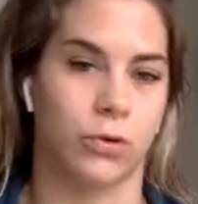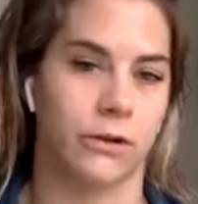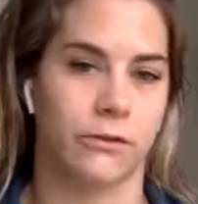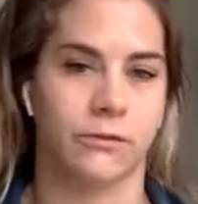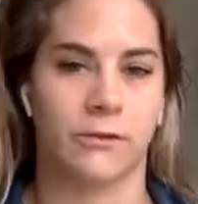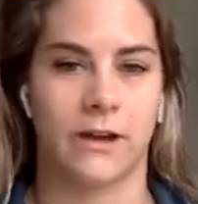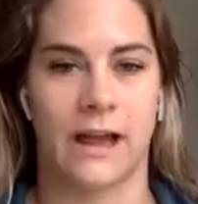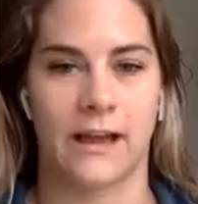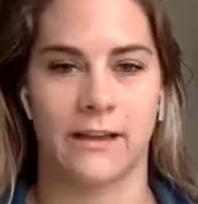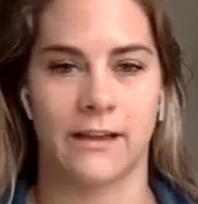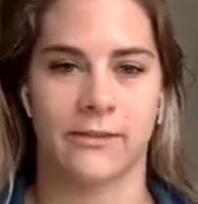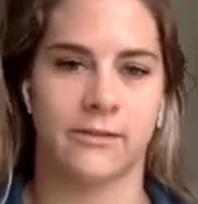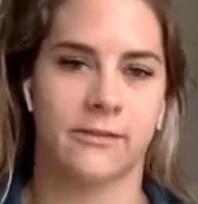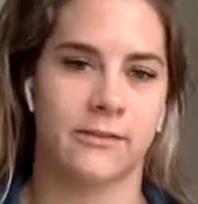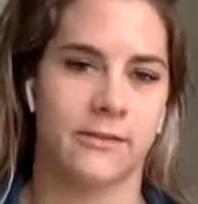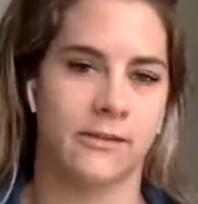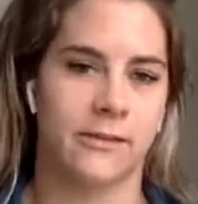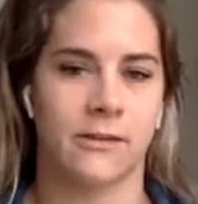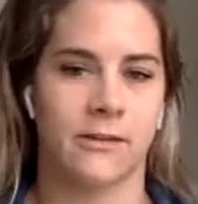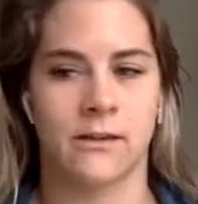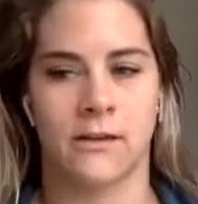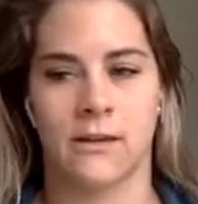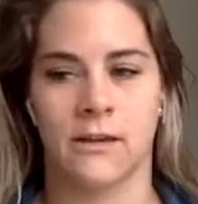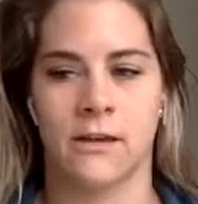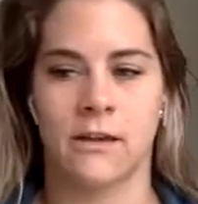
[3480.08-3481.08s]
short rest
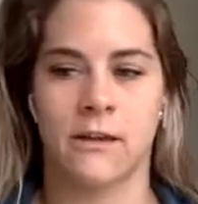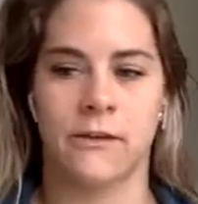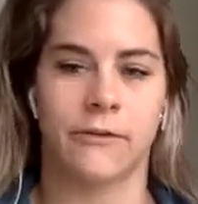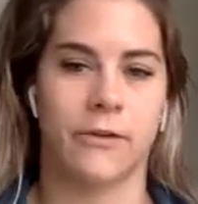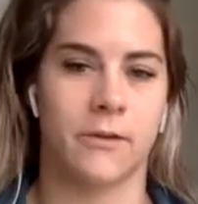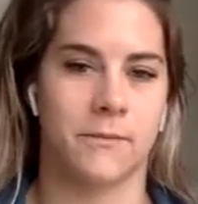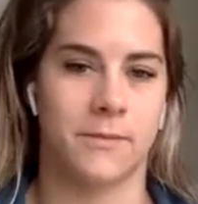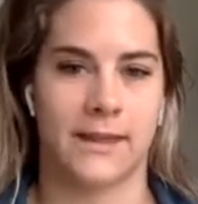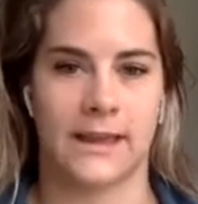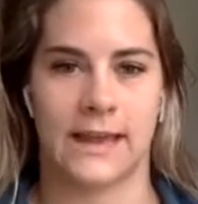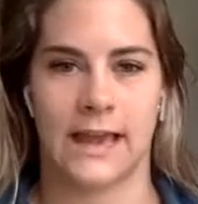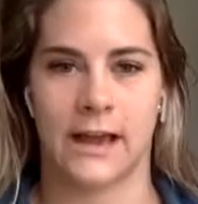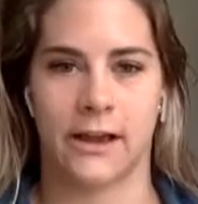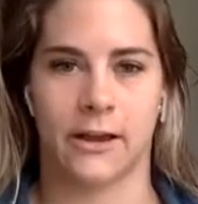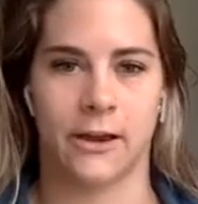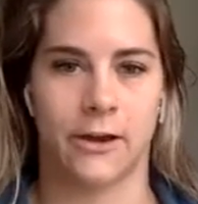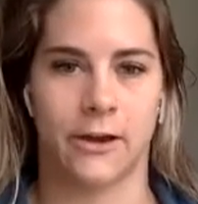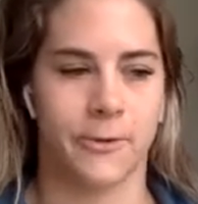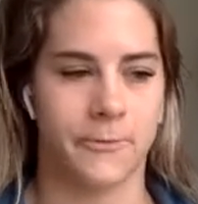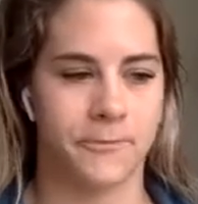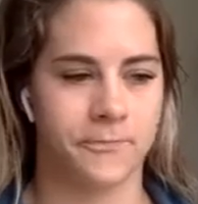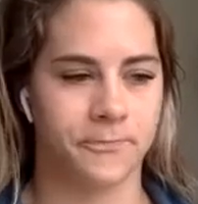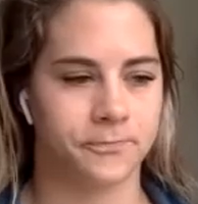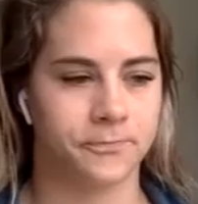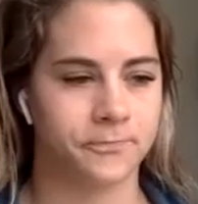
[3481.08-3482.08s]
from the
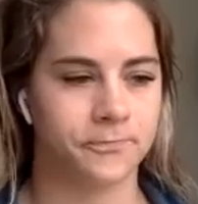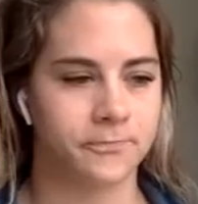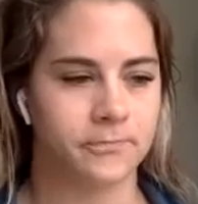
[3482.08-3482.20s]
get-go?